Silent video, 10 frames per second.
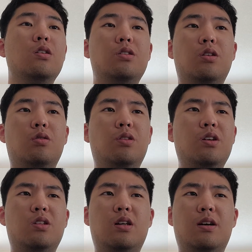so
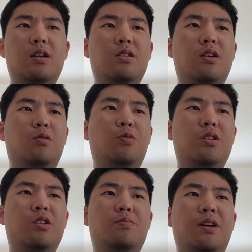this uh, incident
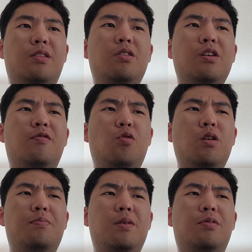witnessed by 30
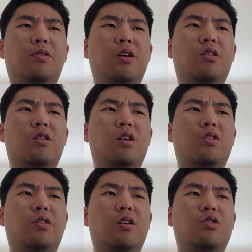40 people incurred
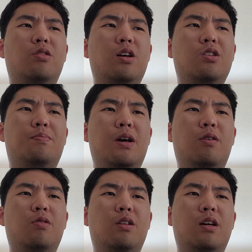during a lunch
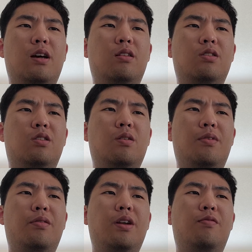banquet held to
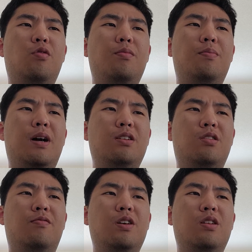commemorate a former pastor
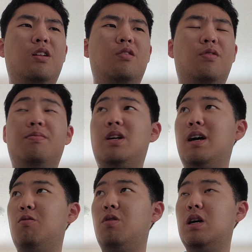visiting from
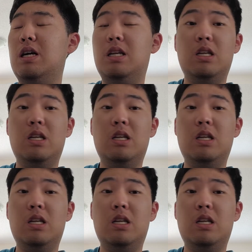Taiwan.